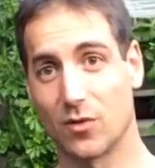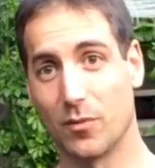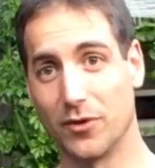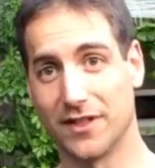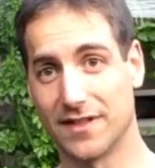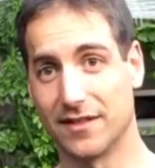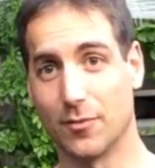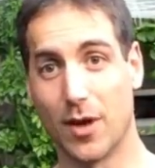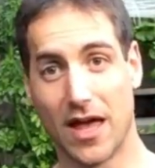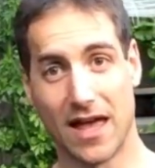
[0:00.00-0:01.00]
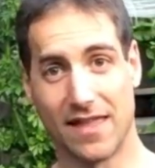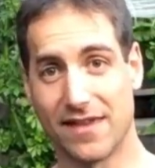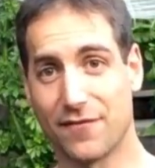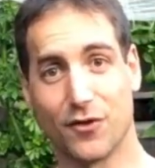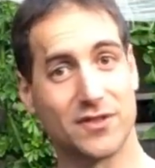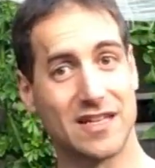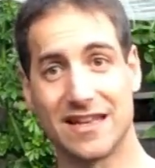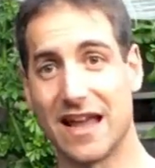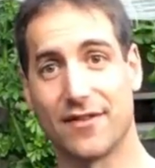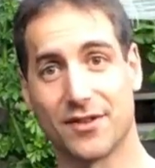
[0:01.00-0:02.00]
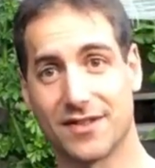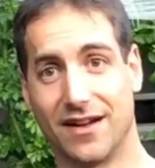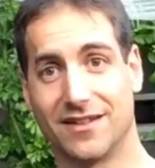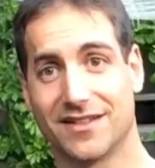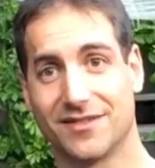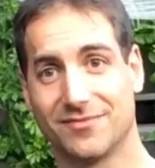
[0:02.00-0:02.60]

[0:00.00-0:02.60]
aquaponic setup, and therefore they never start.